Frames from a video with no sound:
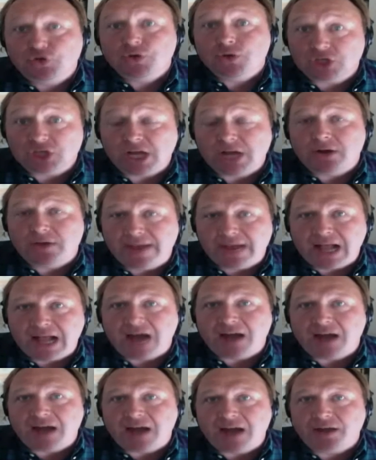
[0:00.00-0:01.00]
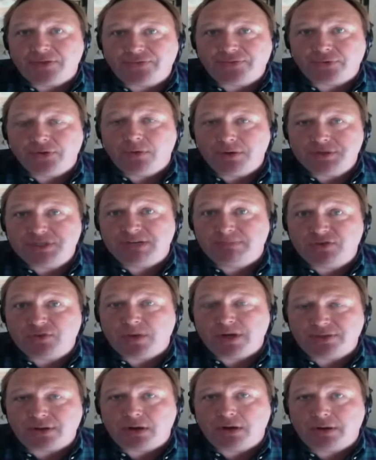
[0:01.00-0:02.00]
2 years later, they got it through on December
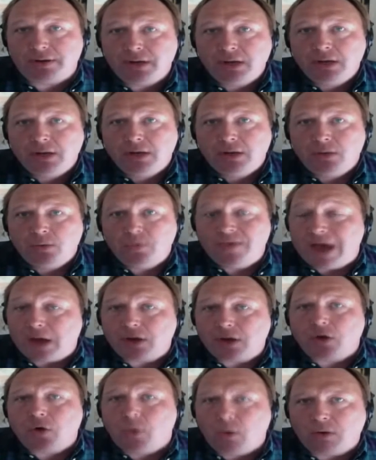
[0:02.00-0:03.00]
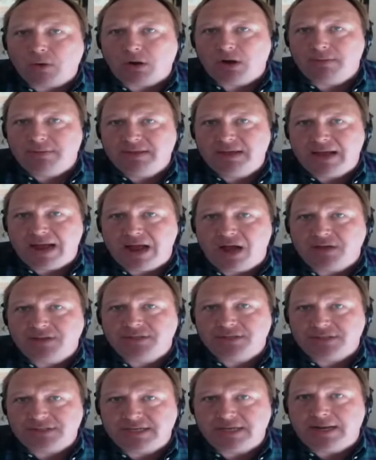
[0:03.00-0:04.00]
23rd without a quorum in the
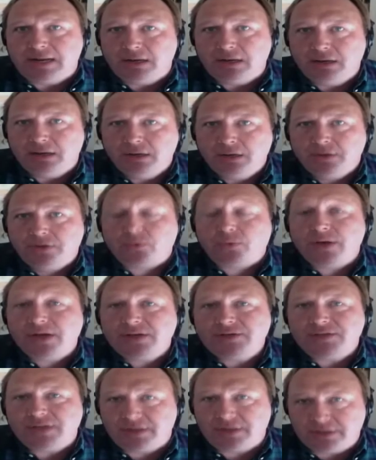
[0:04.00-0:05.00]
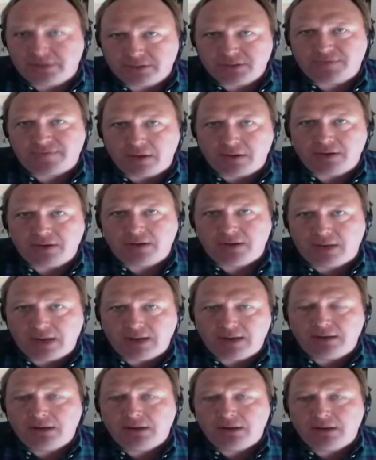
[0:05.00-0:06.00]
House and Senate. 3 senators voted
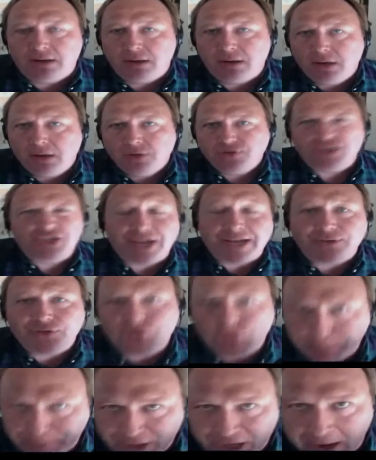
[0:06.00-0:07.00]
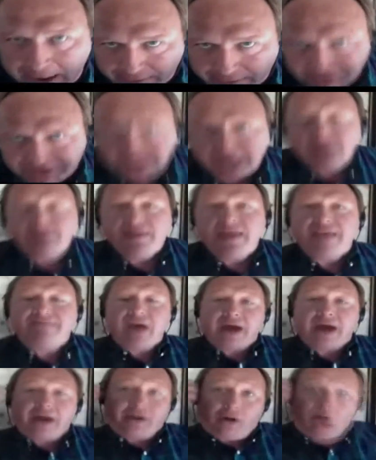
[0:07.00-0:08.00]
it in, just like the Super Congress.
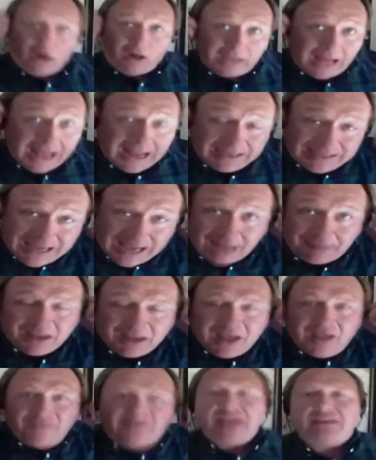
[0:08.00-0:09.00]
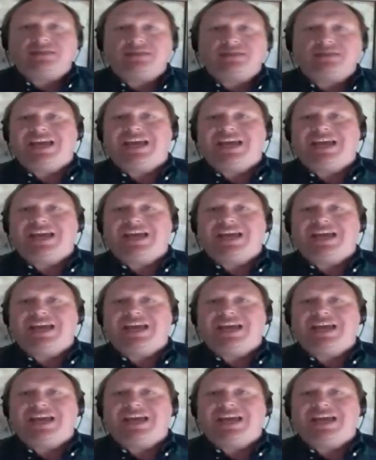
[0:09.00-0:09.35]
They've got it all lined up. They